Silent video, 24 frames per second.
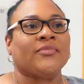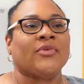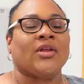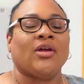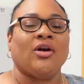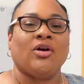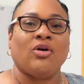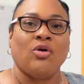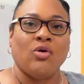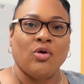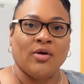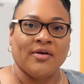
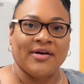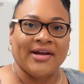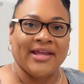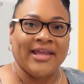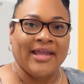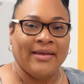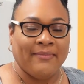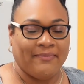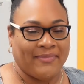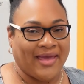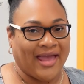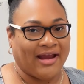
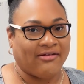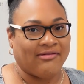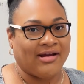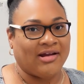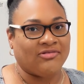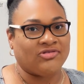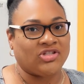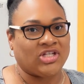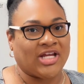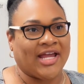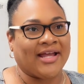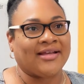Corey
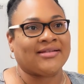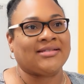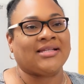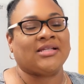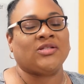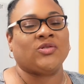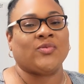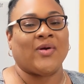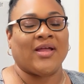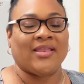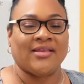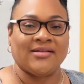background checks as
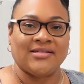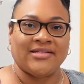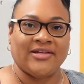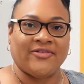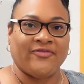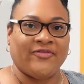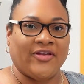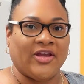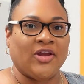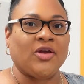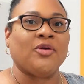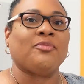well as their
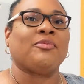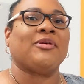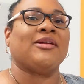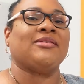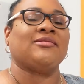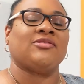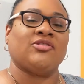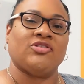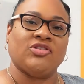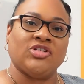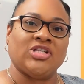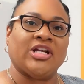fingerprints
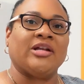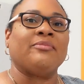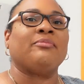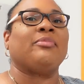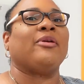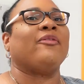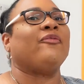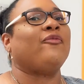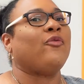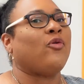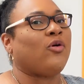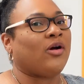that are done
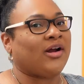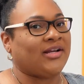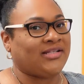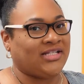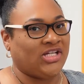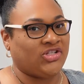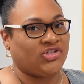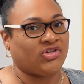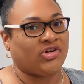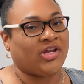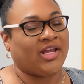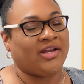before a
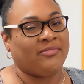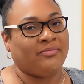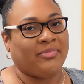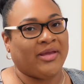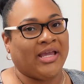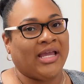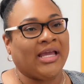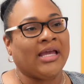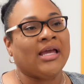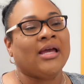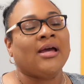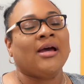teacher can
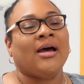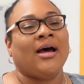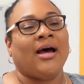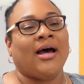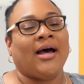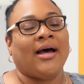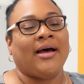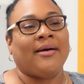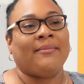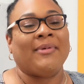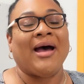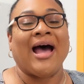be
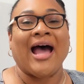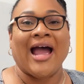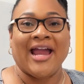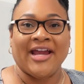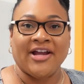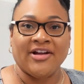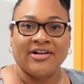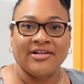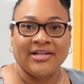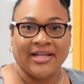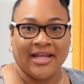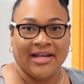
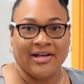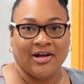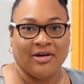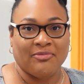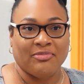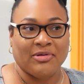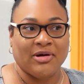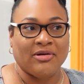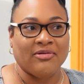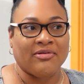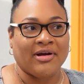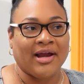hired in our
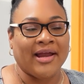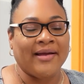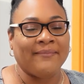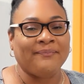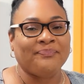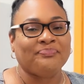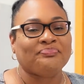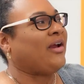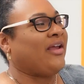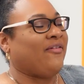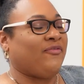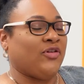program.
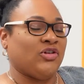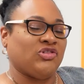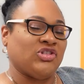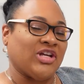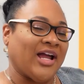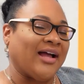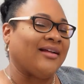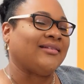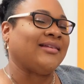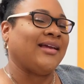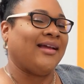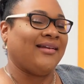If your
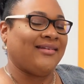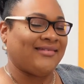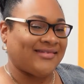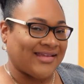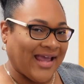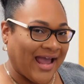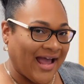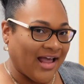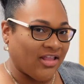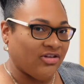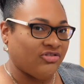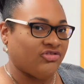child has
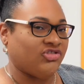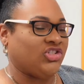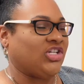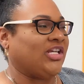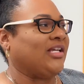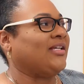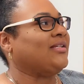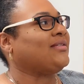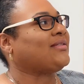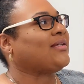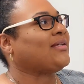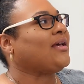
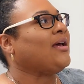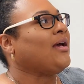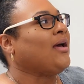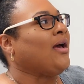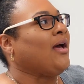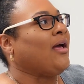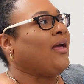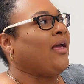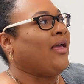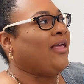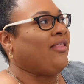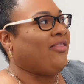allergies,
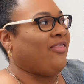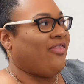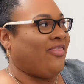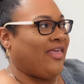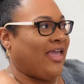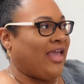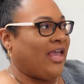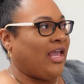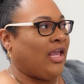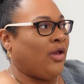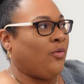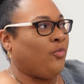
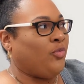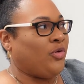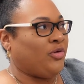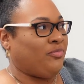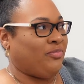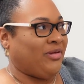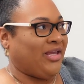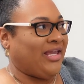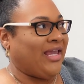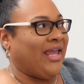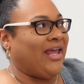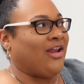they would
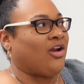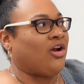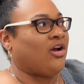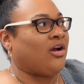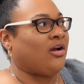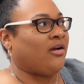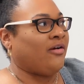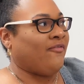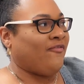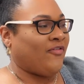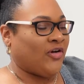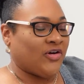be in
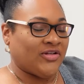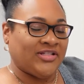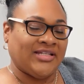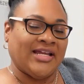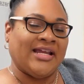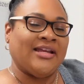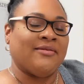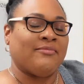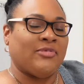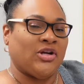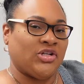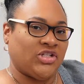our first aid
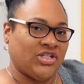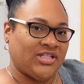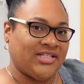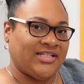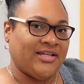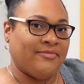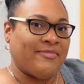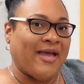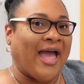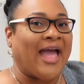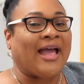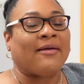emergency
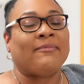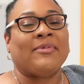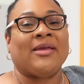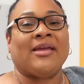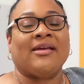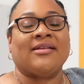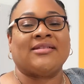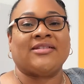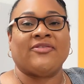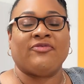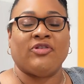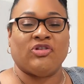bag,
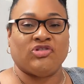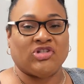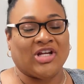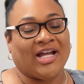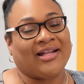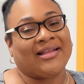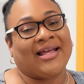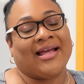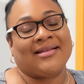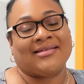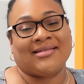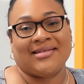because if your child
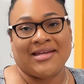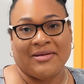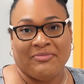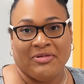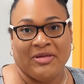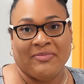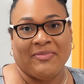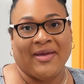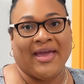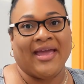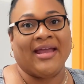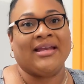has an
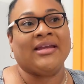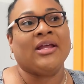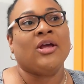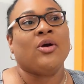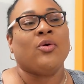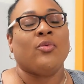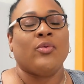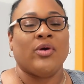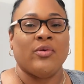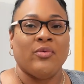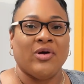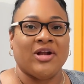EpiPen,
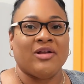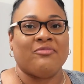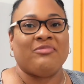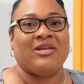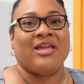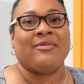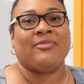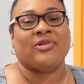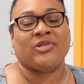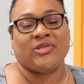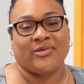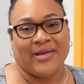we want to be
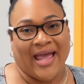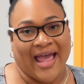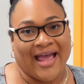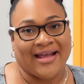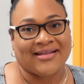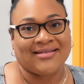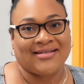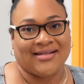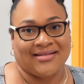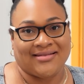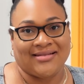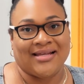able to
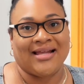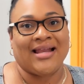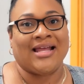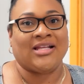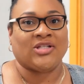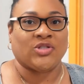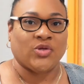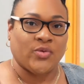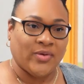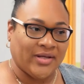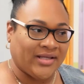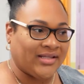access that as
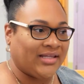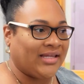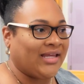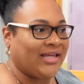quickly